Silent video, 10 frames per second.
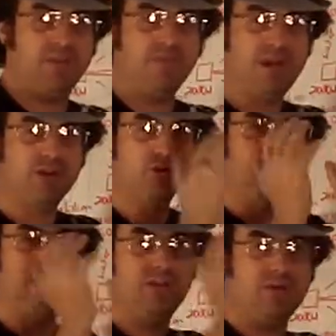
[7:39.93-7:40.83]
of
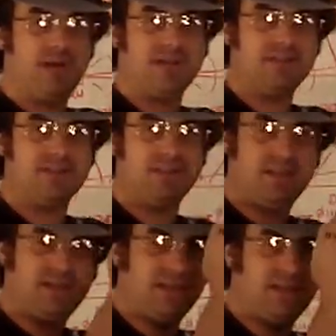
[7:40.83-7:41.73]
micrometeorites
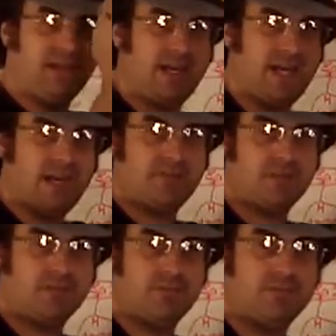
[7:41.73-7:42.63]
ahead of
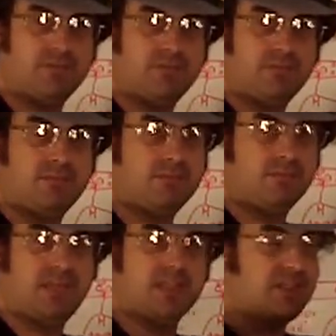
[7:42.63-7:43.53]
you.
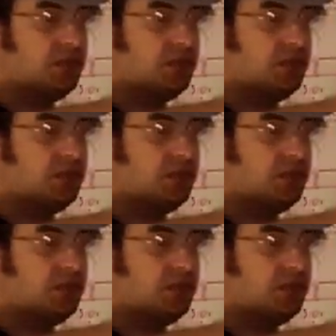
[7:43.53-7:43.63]
It's